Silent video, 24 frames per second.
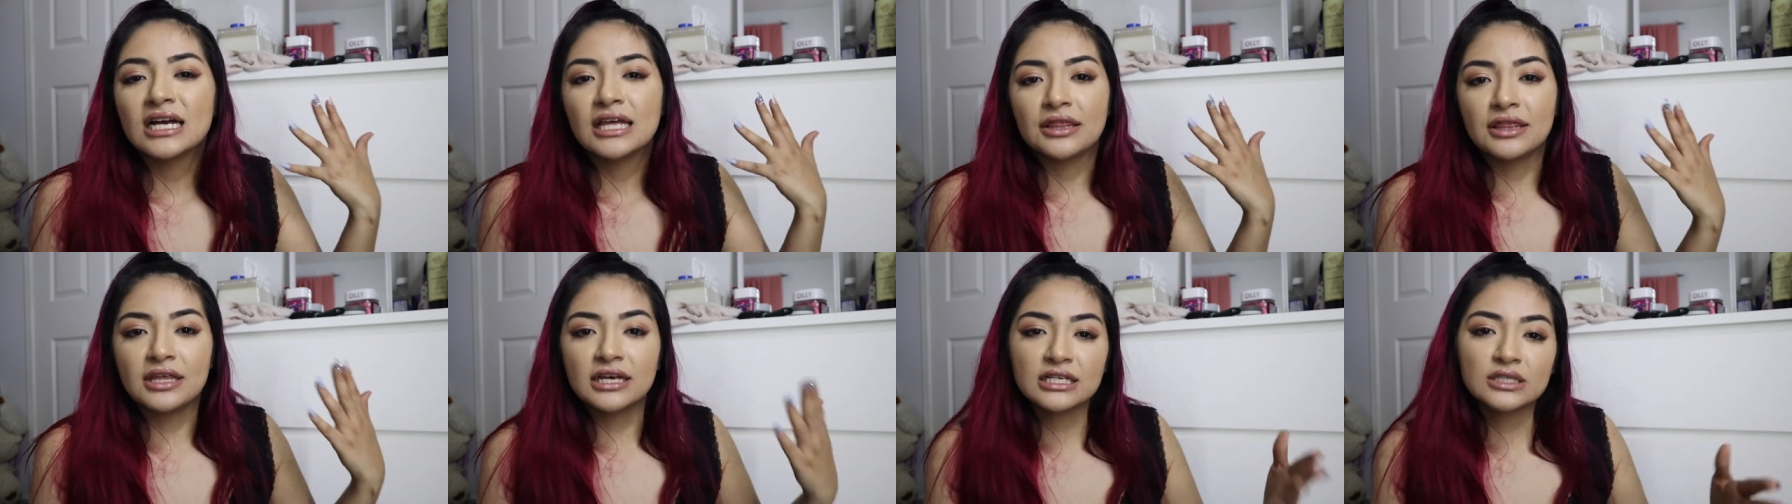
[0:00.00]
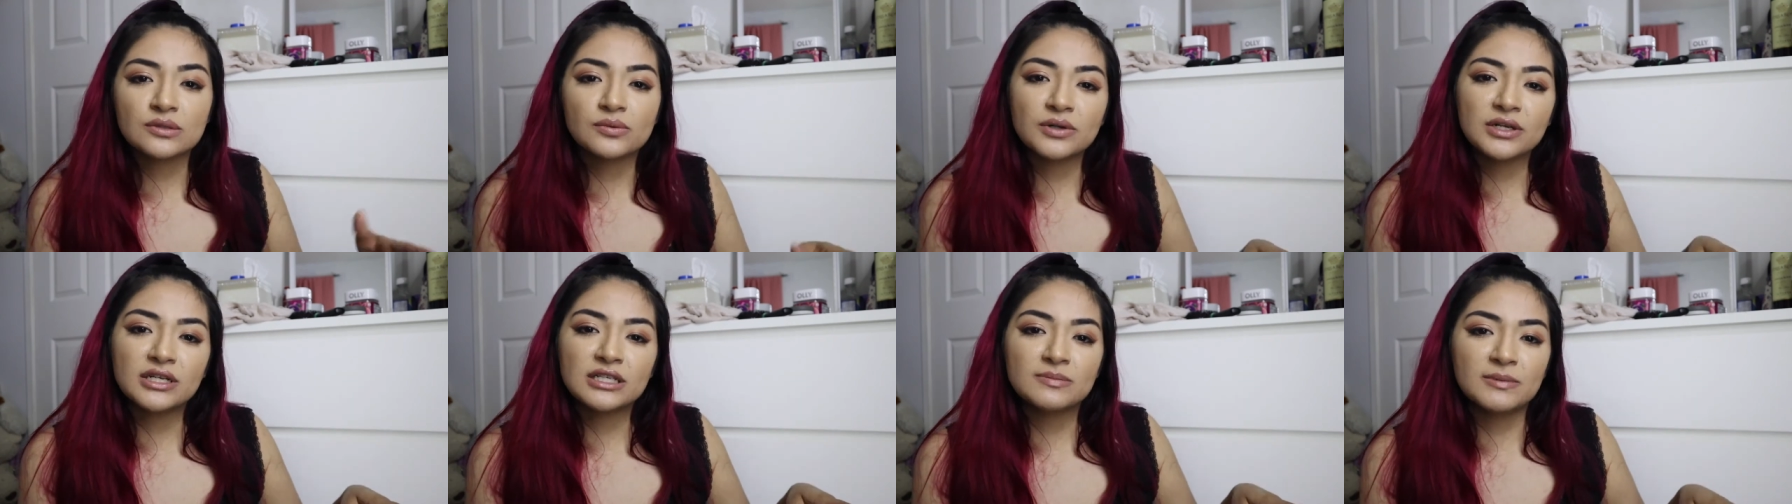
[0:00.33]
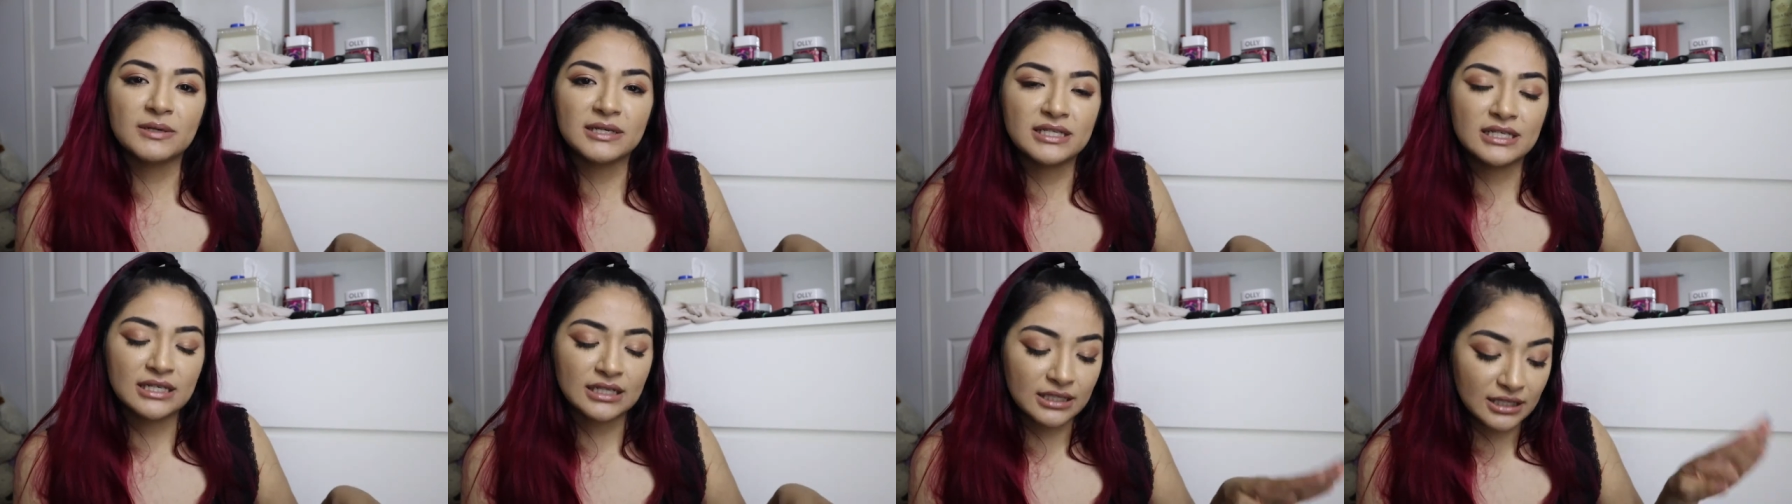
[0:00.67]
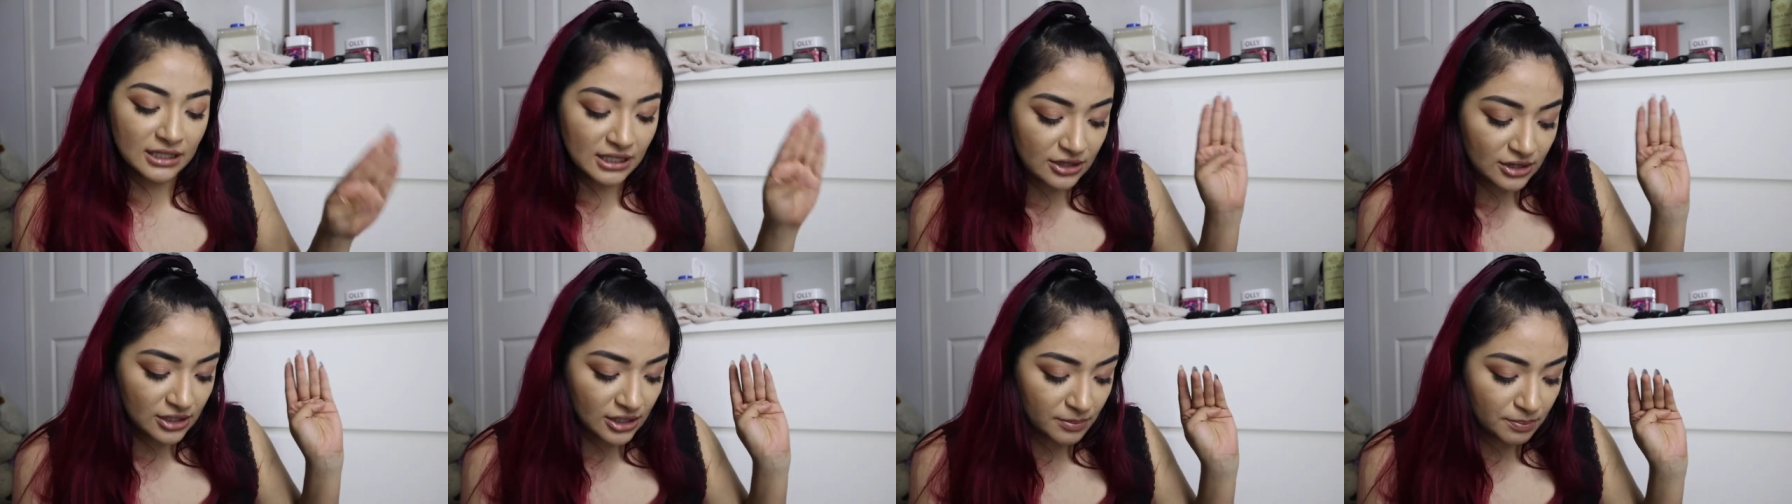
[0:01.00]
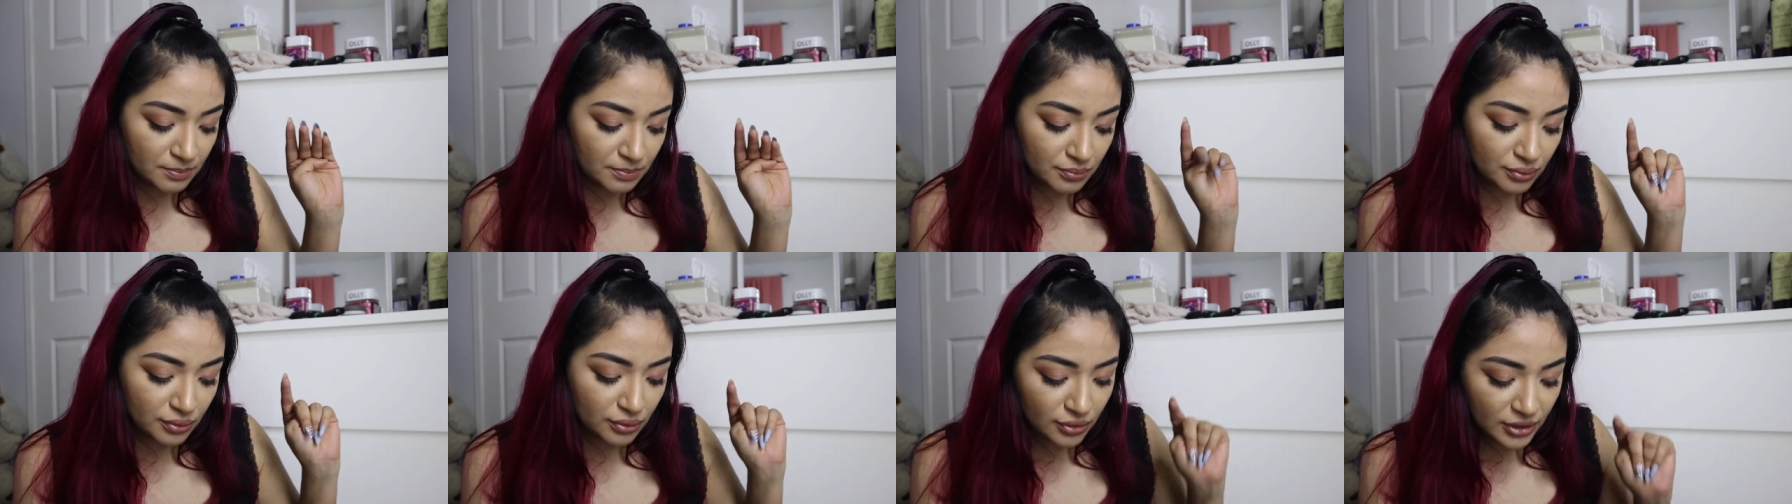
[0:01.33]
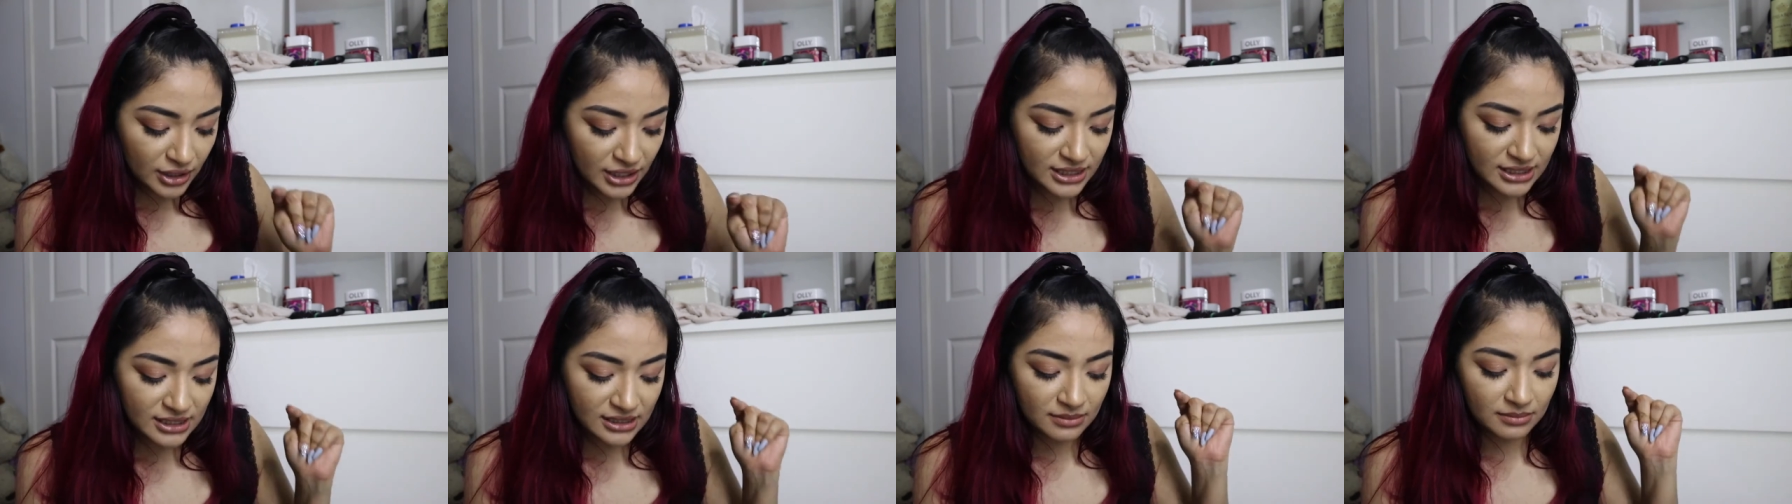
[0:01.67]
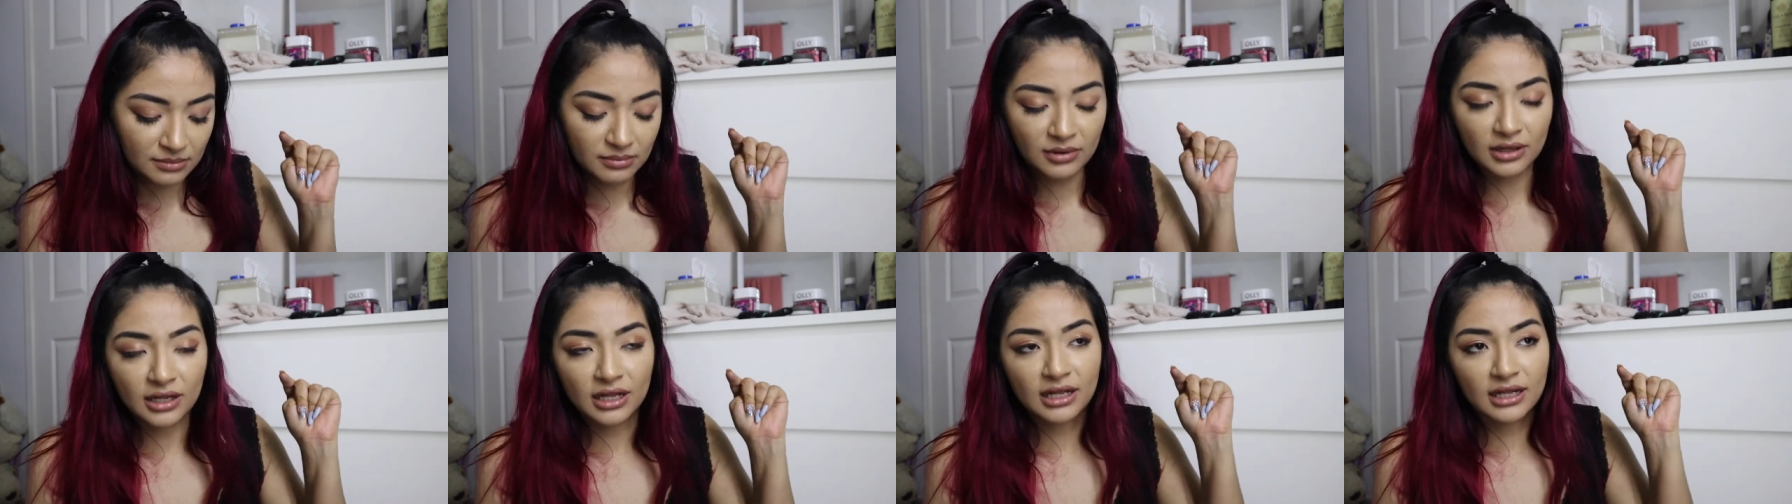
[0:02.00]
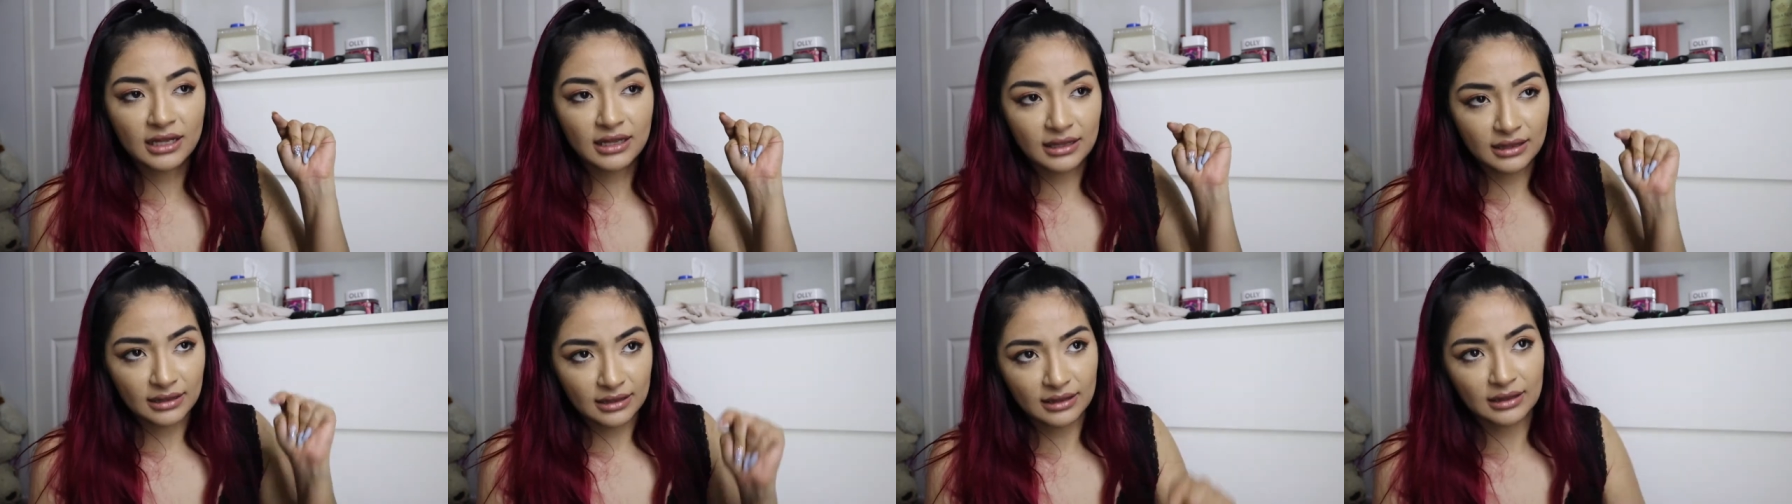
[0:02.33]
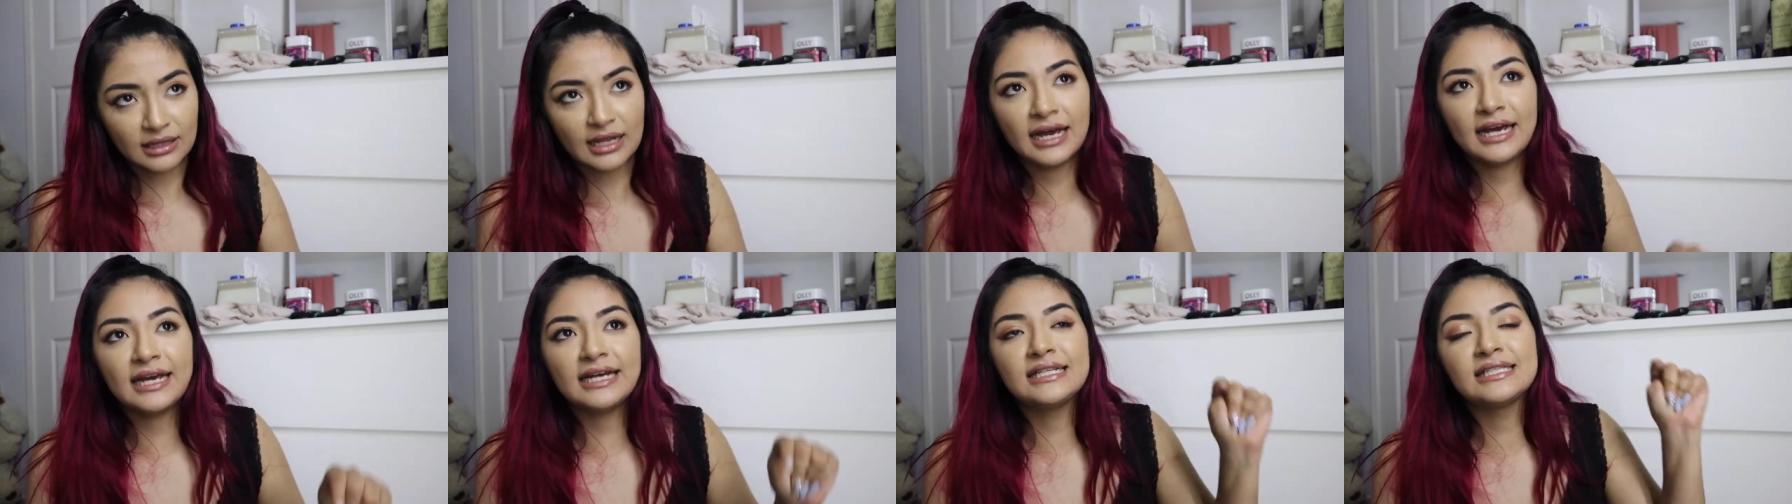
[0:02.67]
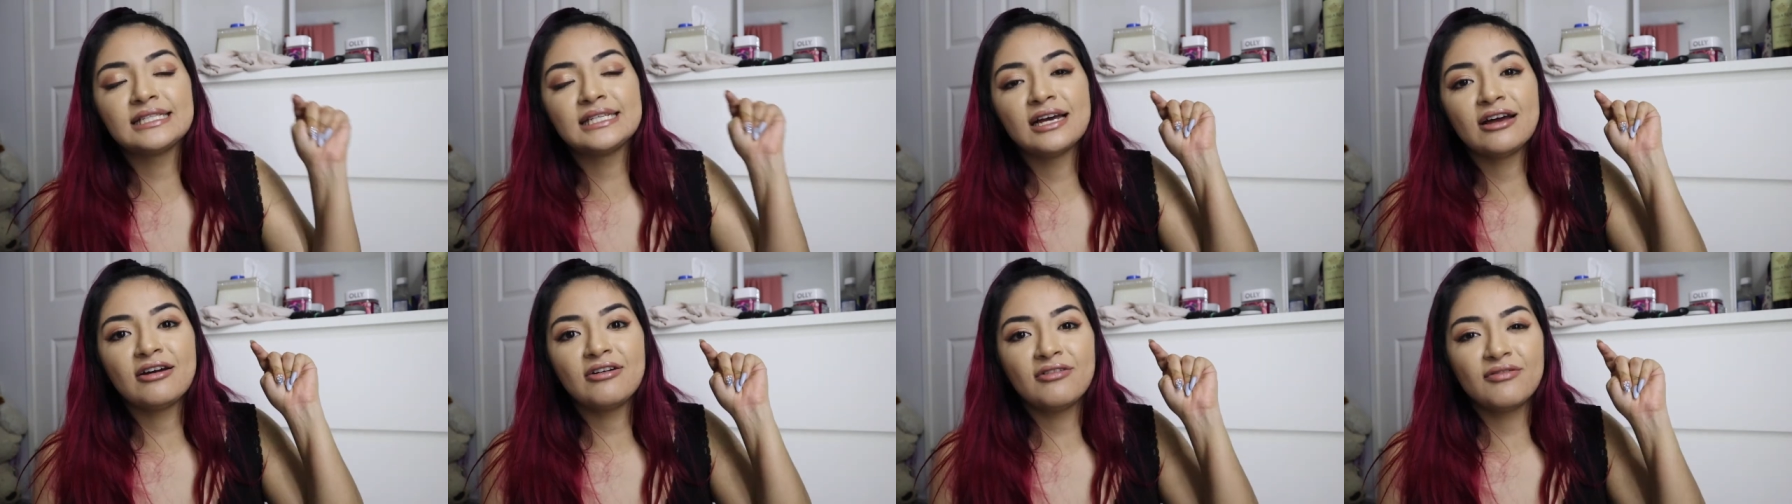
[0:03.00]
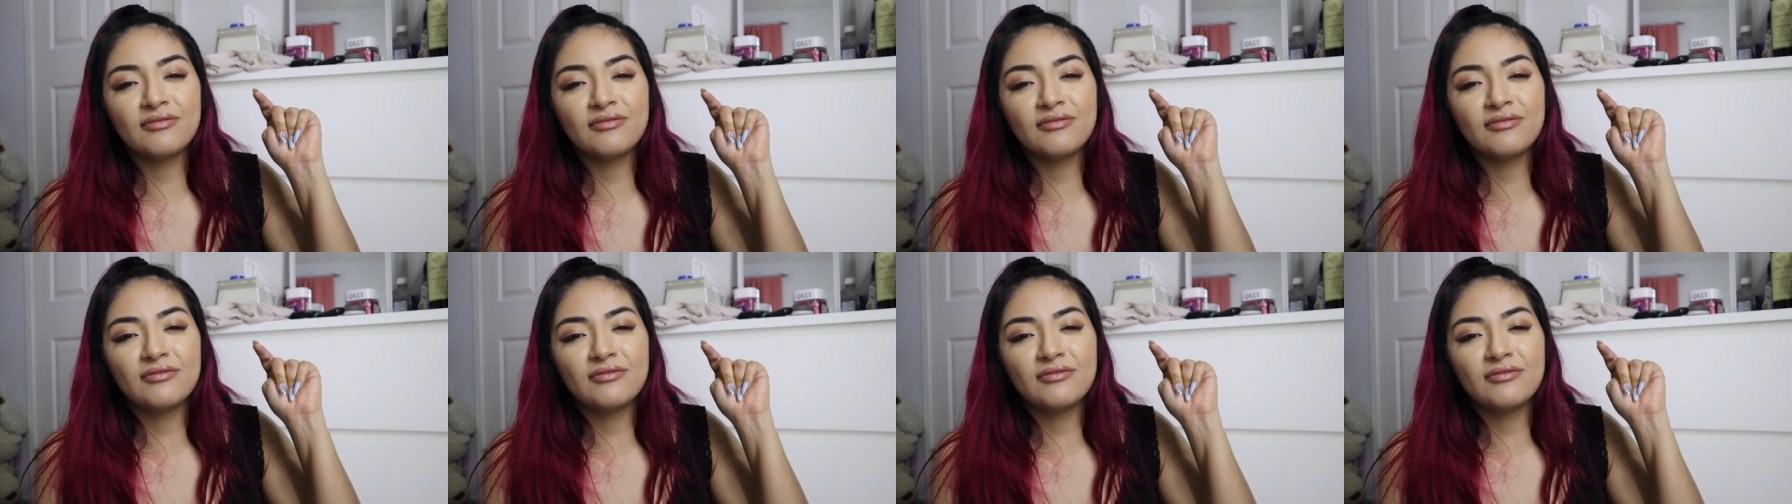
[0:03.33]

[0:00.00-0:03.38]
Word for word: This one is basically the Prism Light